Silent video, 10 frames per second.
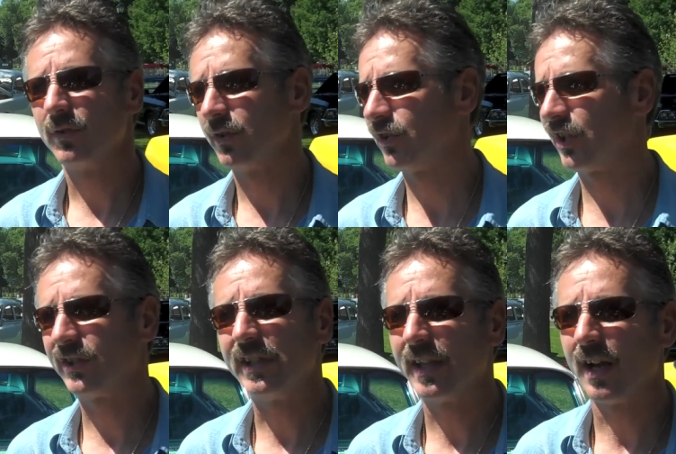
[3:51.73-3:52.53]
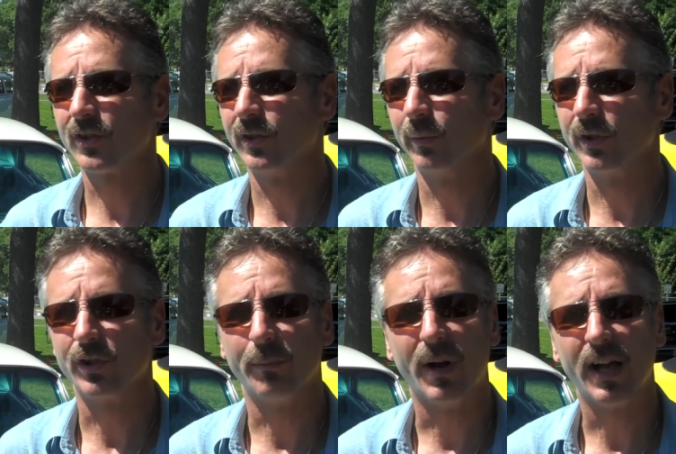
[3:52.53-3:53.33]
60,000
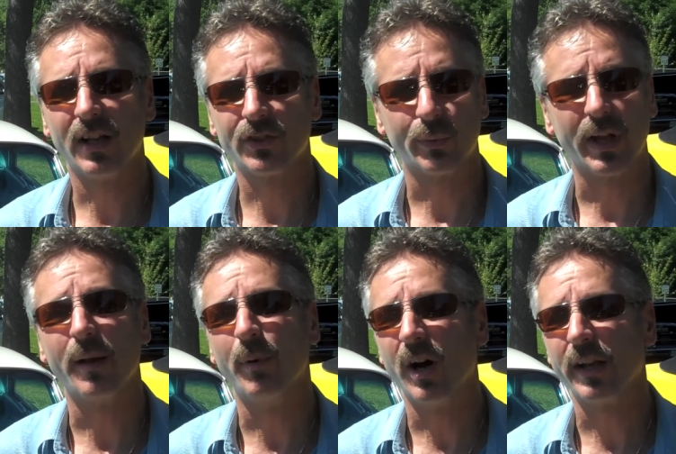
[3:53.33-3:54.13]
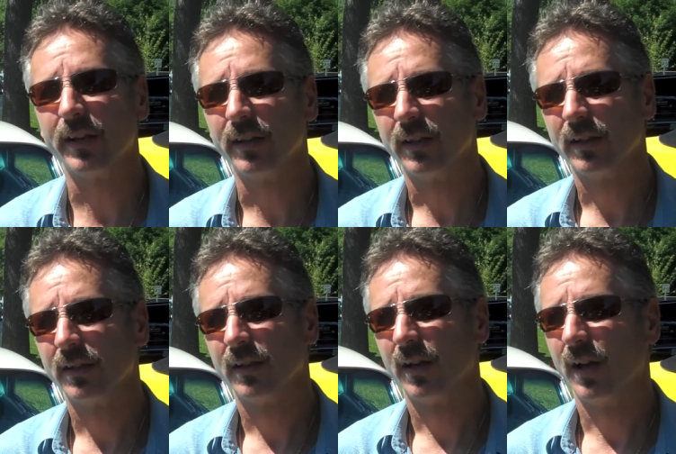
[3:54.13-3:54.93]
original miles when I bought it.
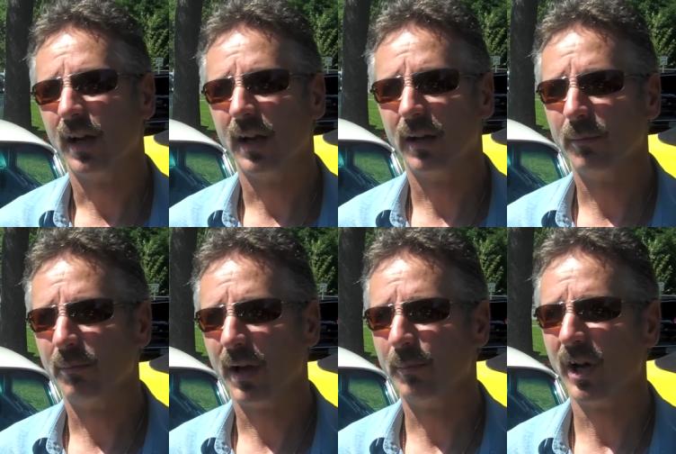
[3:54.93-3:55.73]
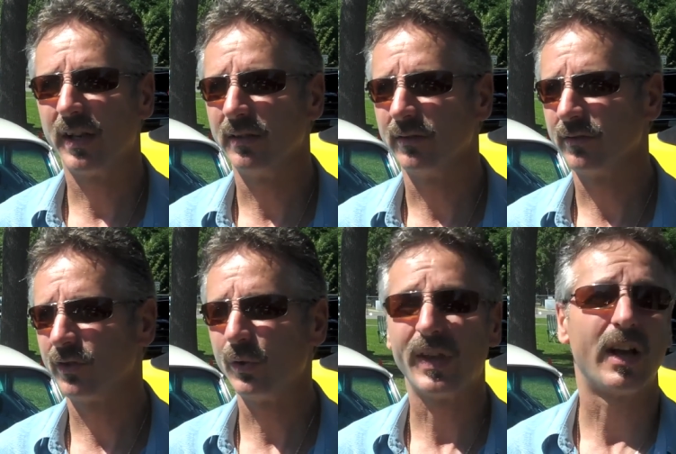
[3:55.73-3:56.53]
I bought it in
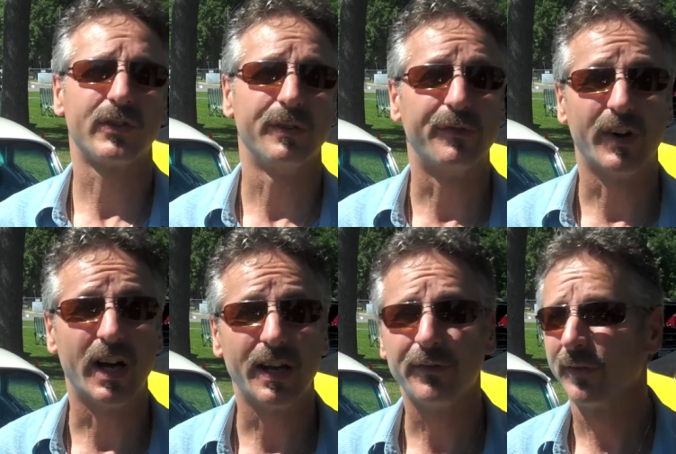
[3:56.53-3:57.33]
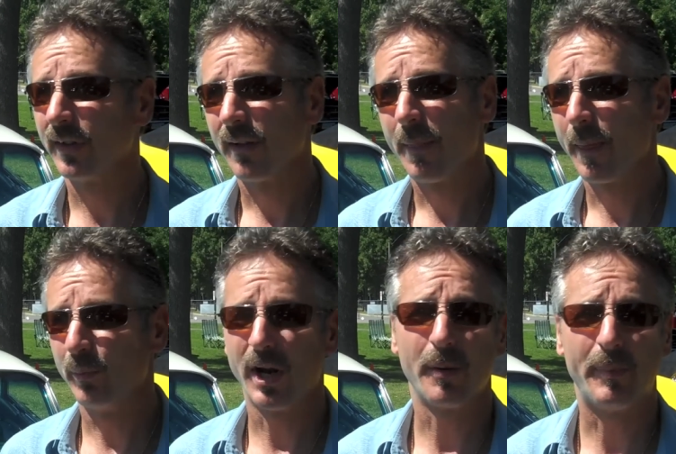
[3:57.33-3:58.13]
2005,
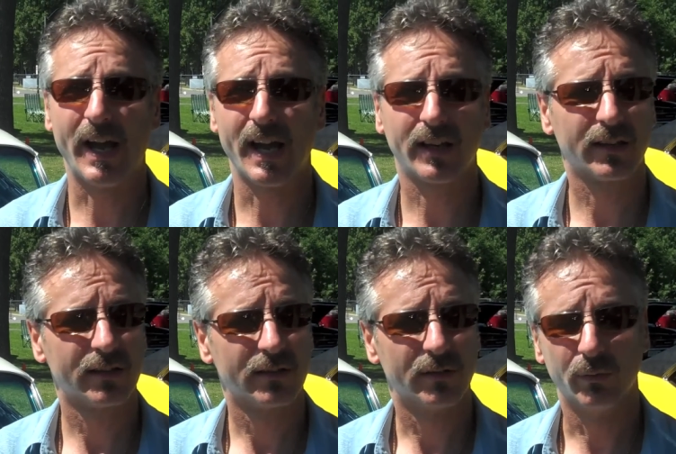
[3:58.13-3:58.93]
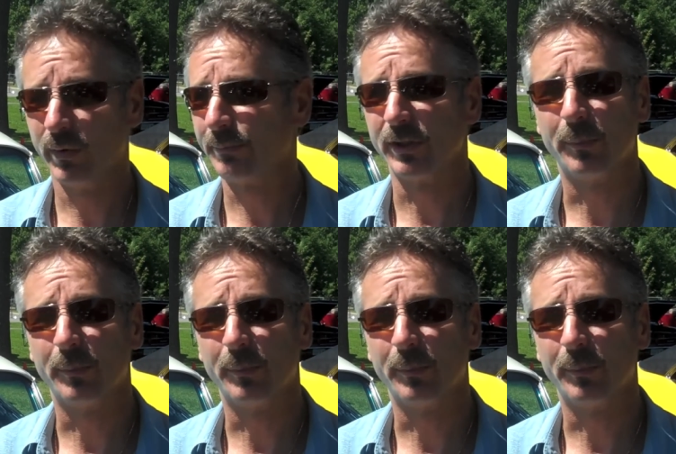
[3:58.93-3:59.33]
brought it back, ripped it